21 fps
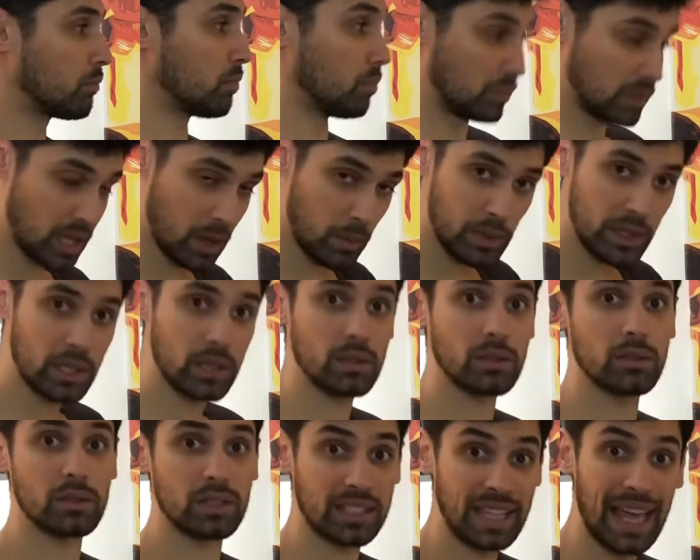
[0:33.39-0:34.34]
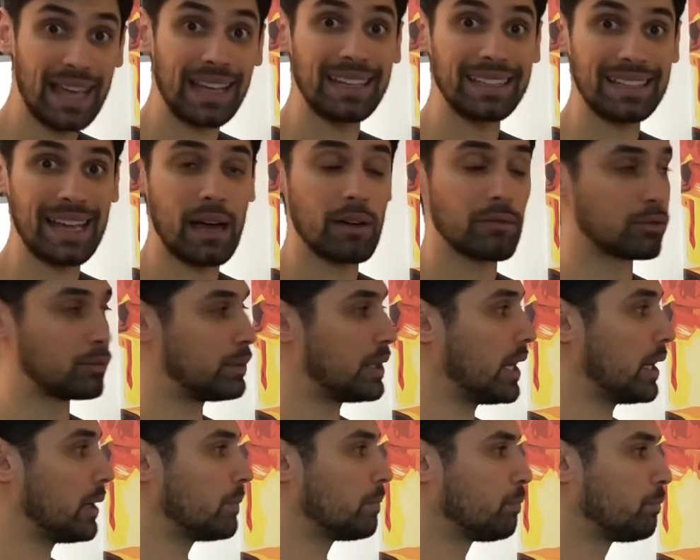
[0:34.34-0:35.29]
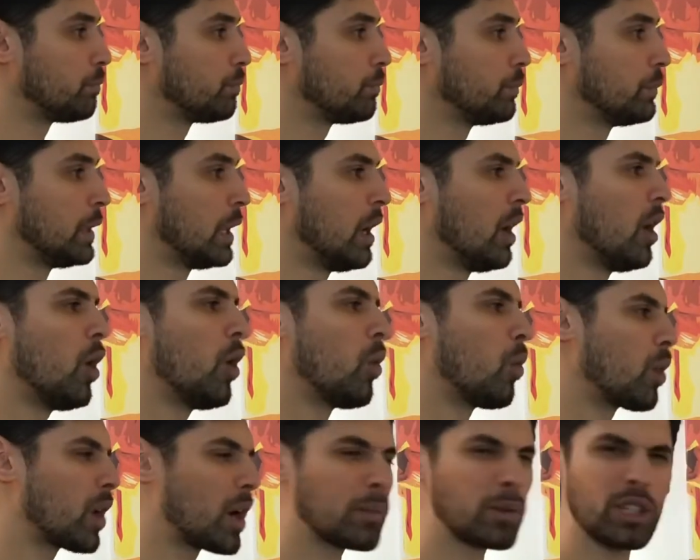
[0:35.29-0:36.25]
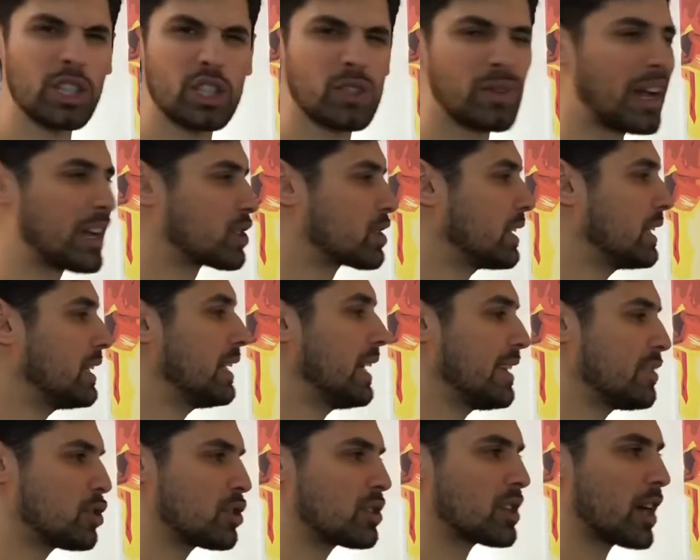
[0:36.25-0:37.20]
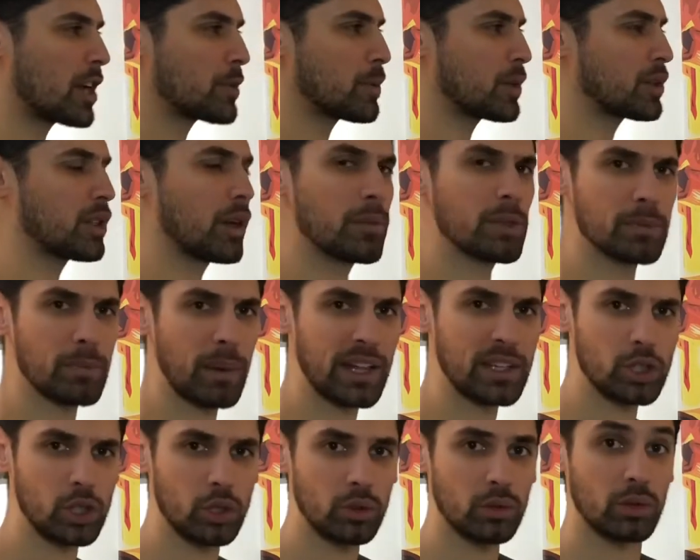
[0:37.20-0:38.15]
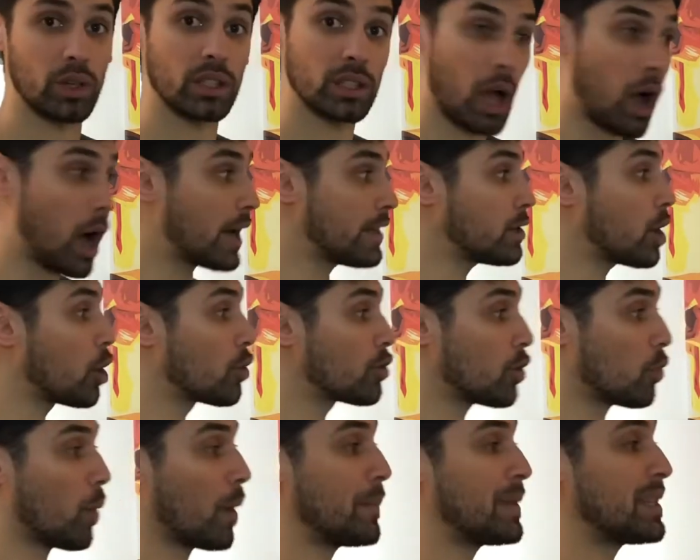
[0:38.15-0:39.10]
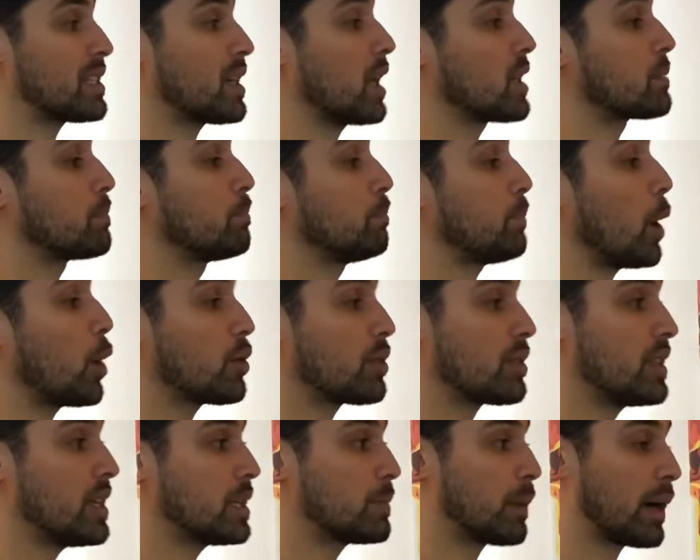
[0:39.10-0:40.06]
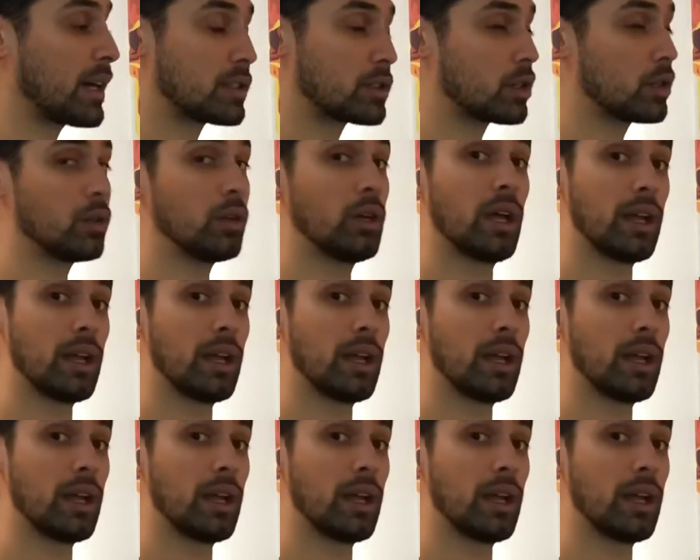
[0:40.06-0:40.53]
Then we can scale it down from there. What I'm going to do actually is just times both numbers by 2, because I know that when we times both these by 2,